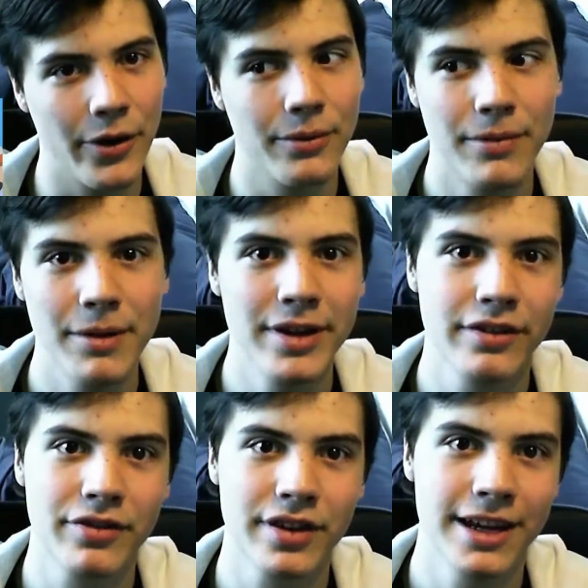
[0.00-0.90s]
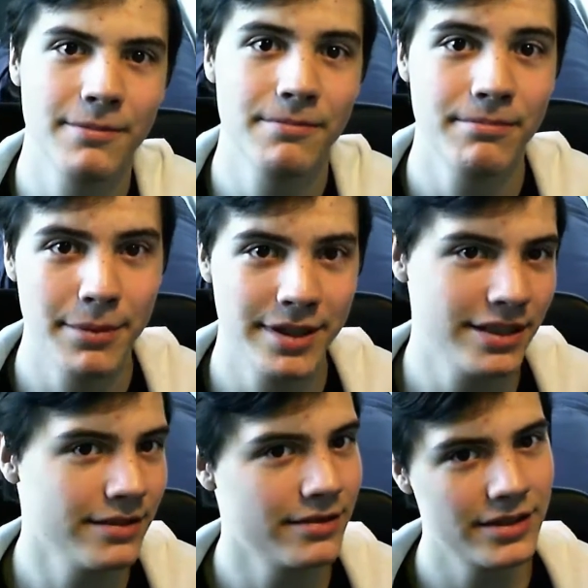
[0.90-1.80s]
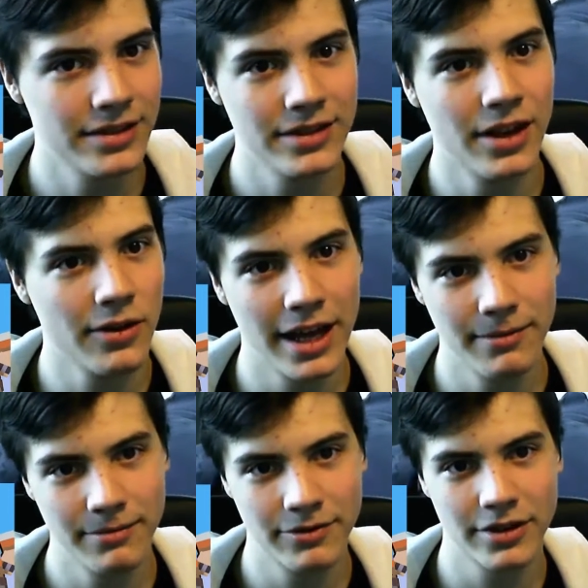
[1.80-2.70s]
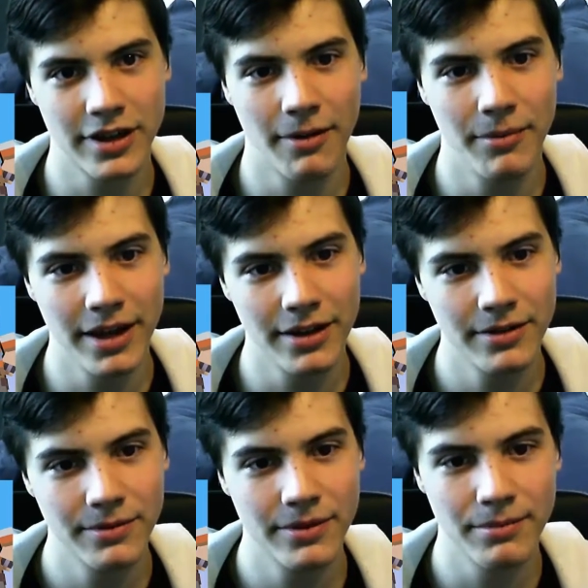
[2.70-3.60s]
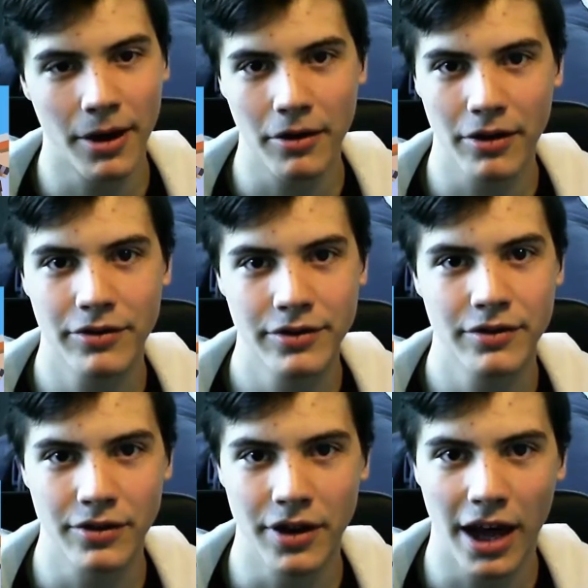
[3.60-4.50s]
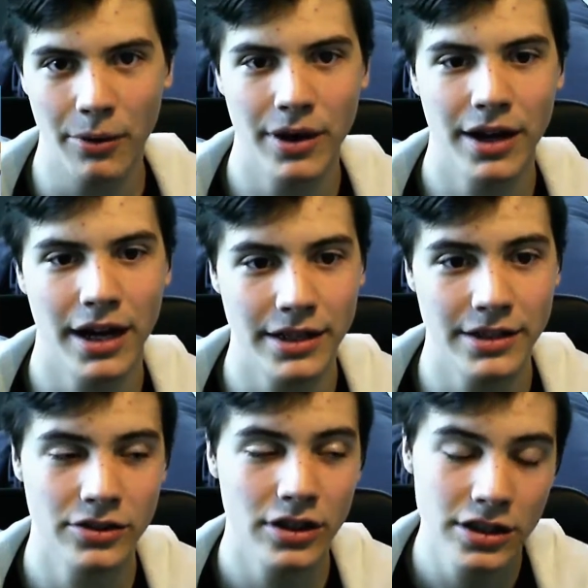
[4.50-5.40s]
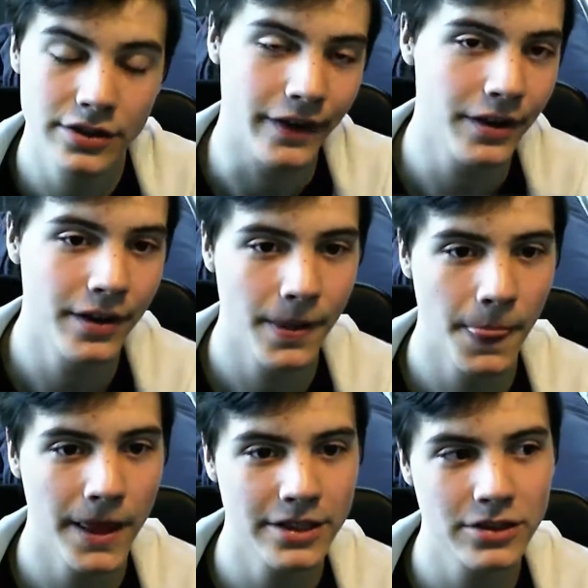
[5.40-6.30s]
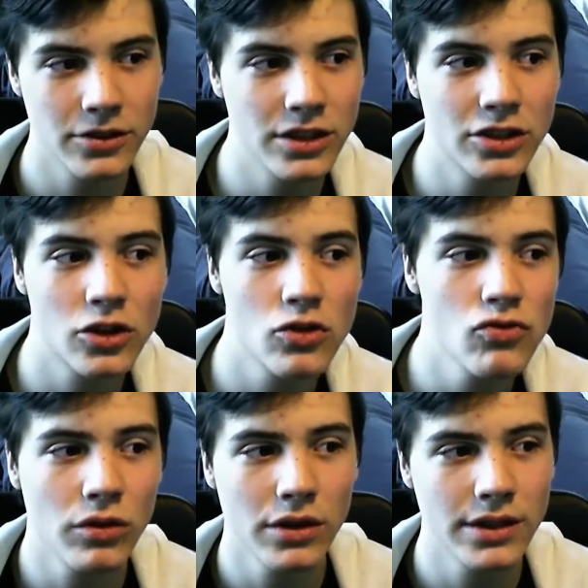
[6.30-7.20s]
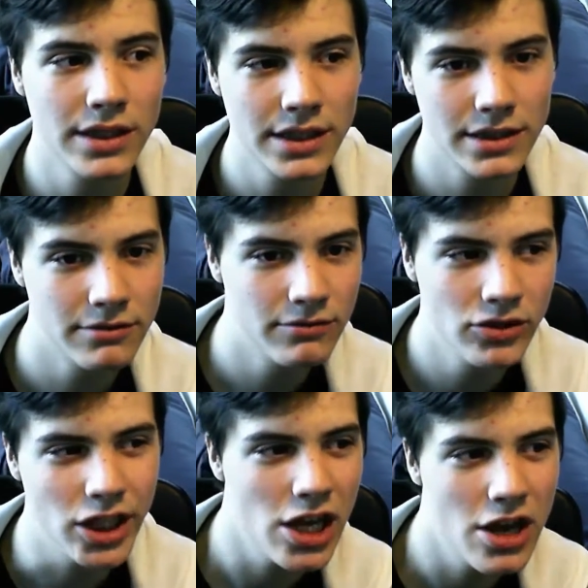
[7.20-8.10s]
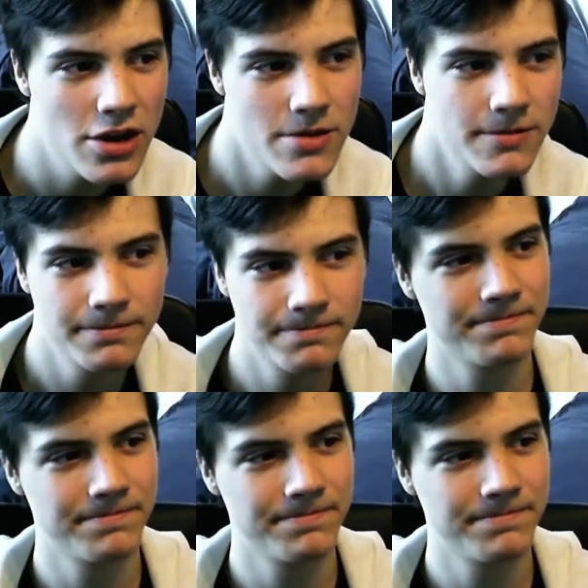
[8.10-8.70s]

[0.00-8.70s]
oh well, maybe a different game, maybe no game for the time being, Minecraft for now, and it's fun, it's cool, yeah.